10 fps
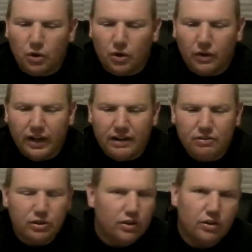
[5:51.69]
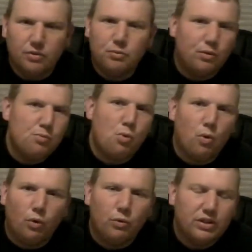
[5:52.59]
or they have a good
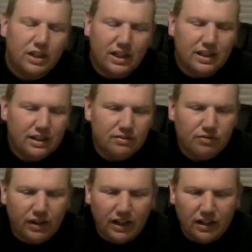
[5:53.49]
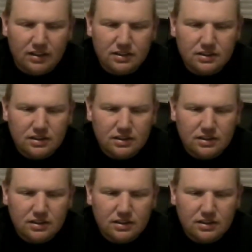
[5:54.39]
rapport with Indian fans